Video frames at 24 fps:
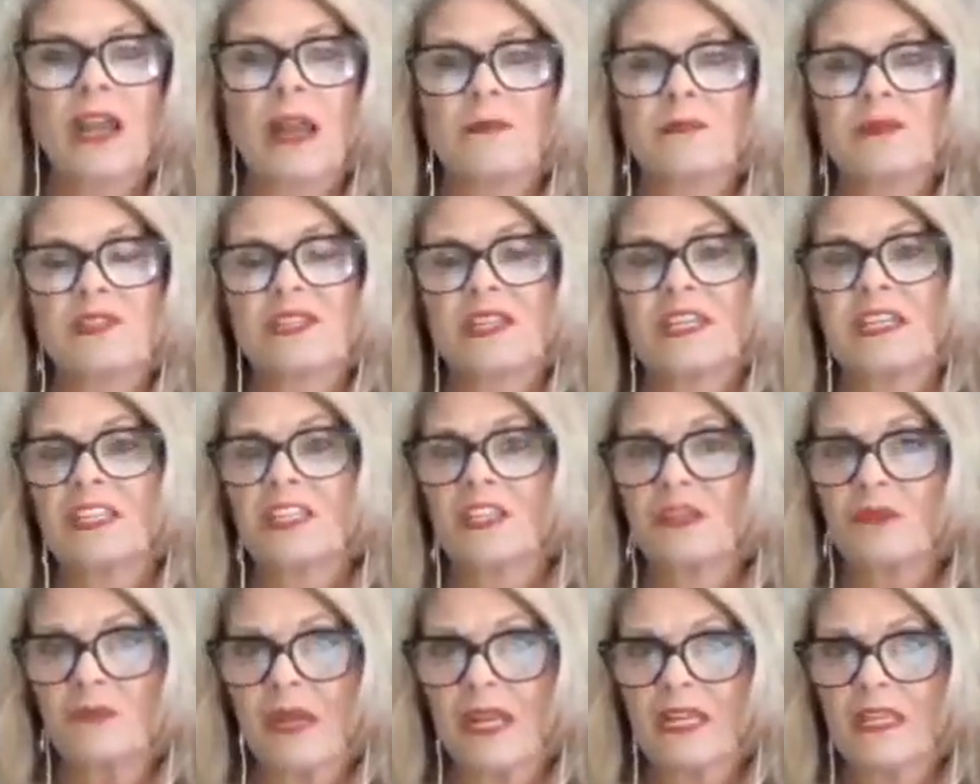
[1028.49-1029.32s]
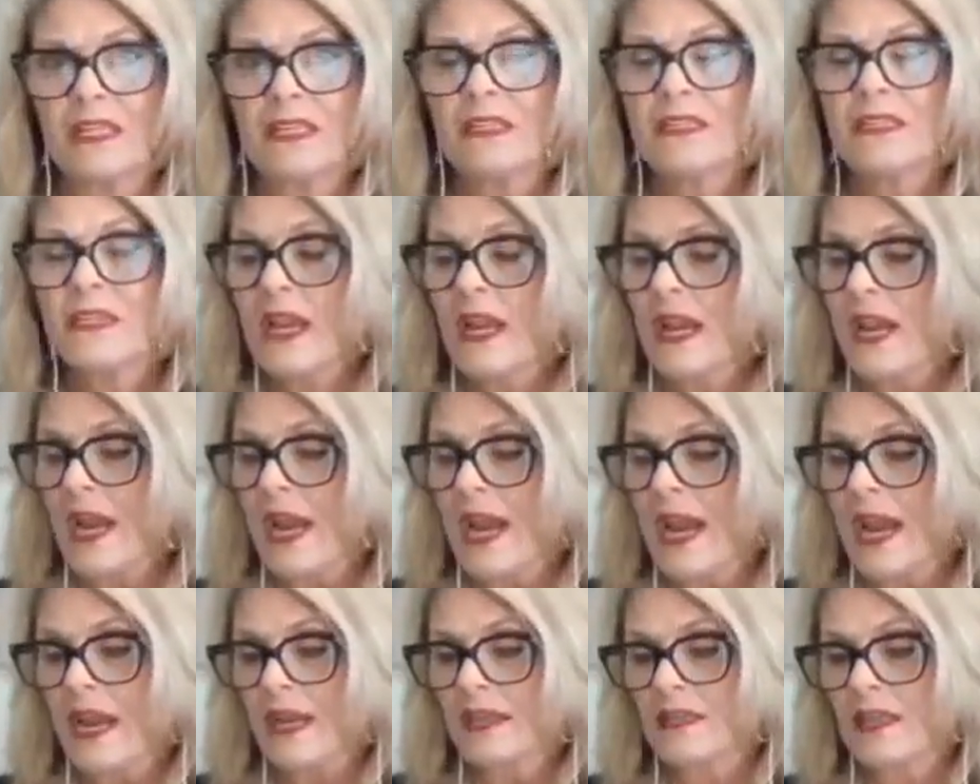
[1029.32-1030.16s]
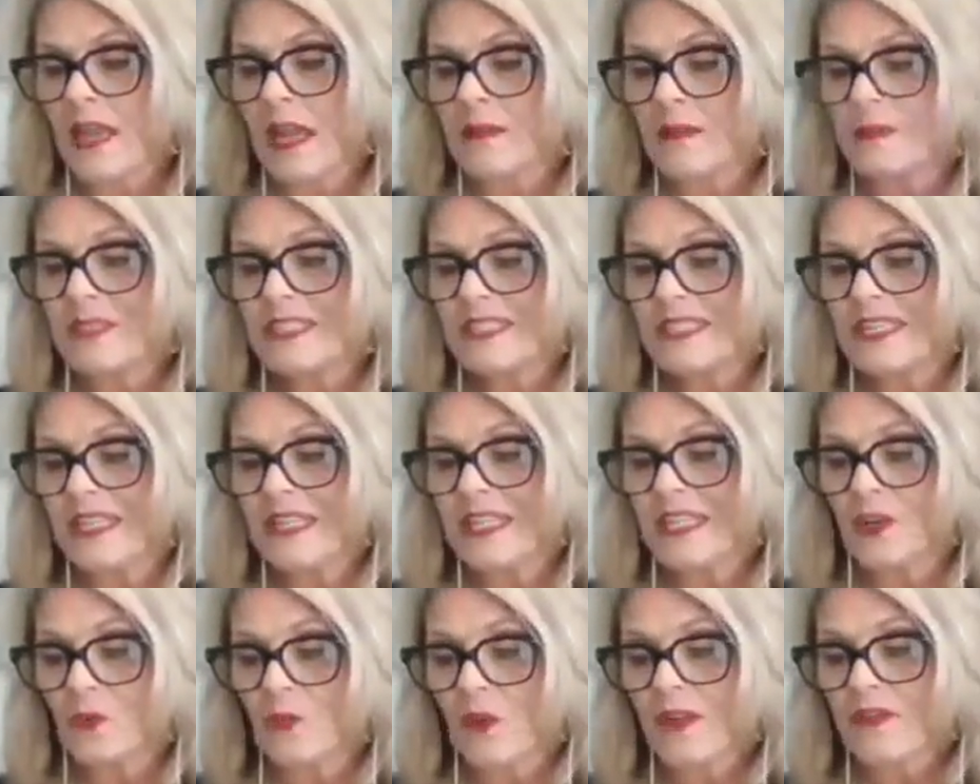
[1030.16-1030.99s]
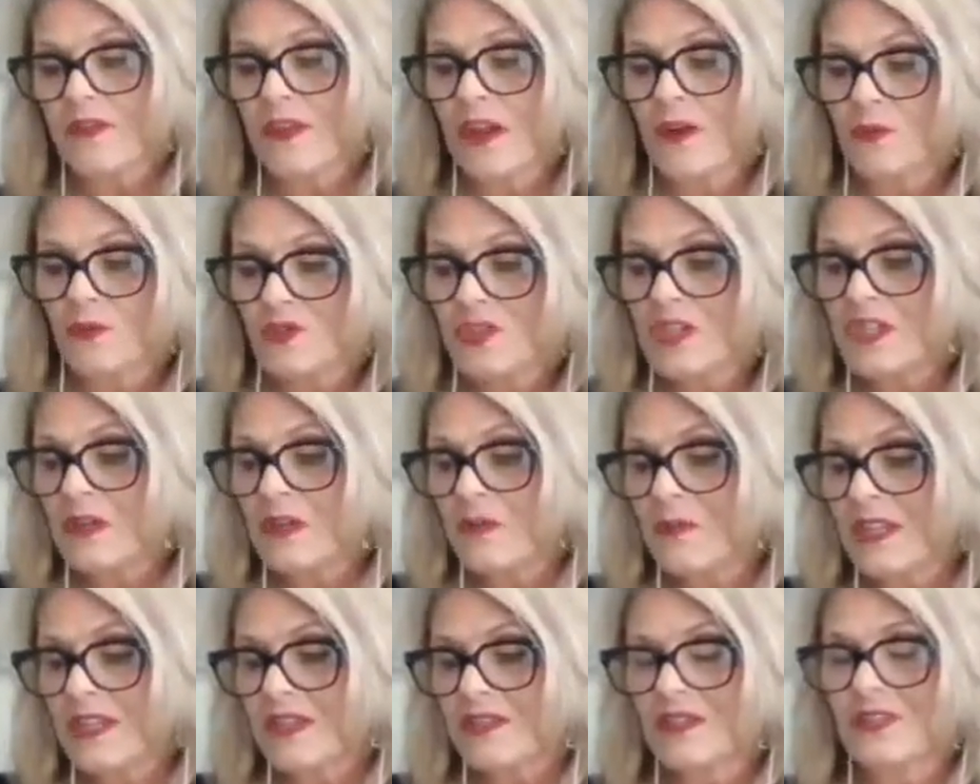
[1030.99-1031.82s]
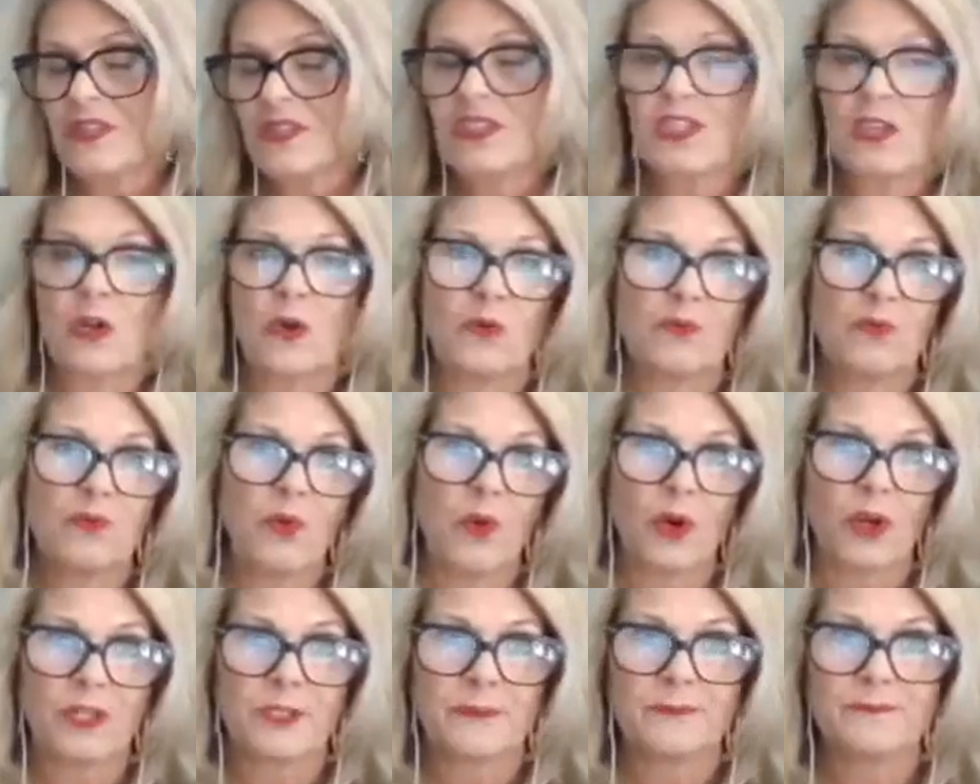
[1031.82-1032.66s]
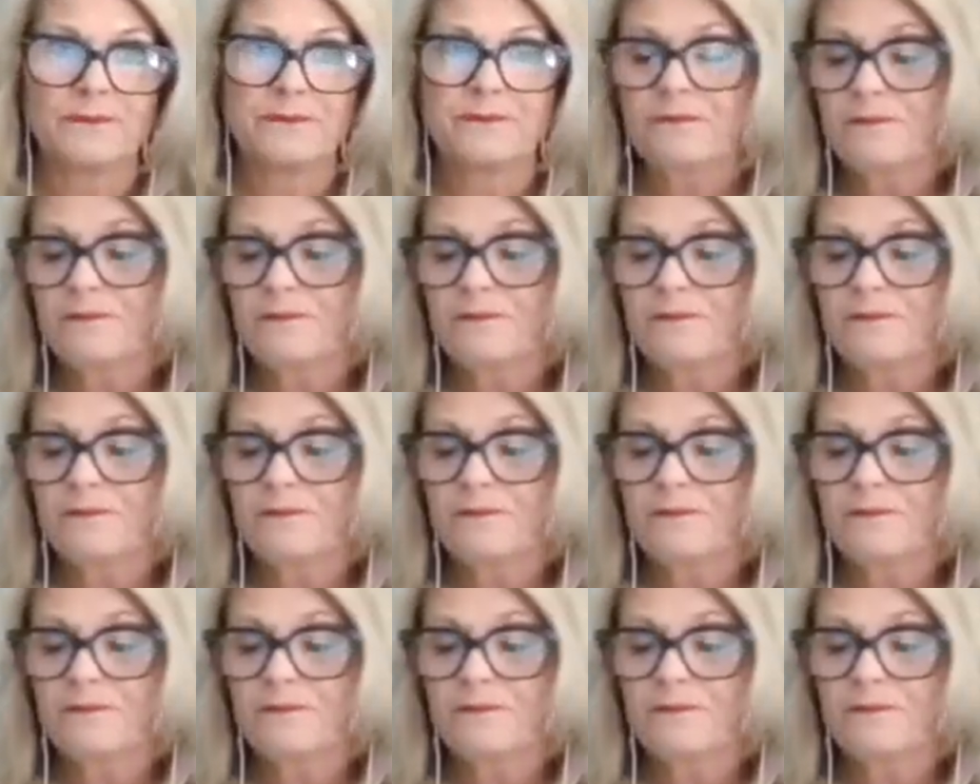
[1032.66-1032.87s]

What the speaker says: I'm staying committed, and I'm sticking with that routine because it's so important.